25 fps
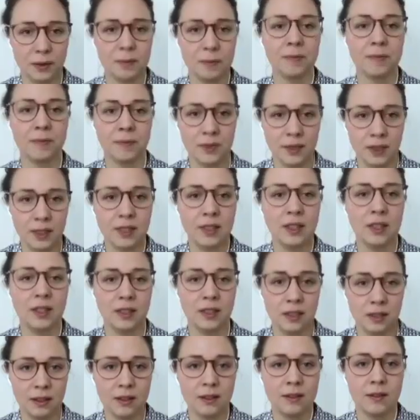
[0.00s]
We
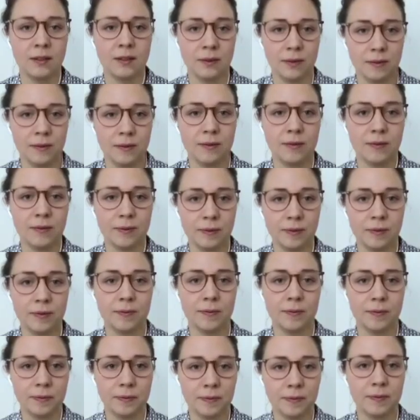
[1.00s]
really need to
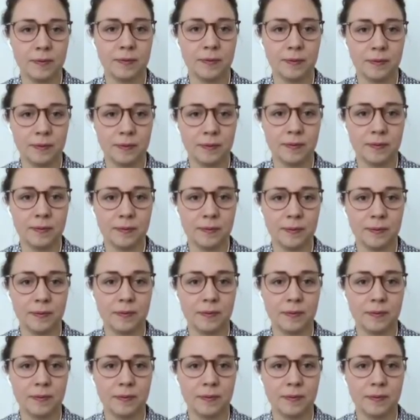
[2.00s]
be equipped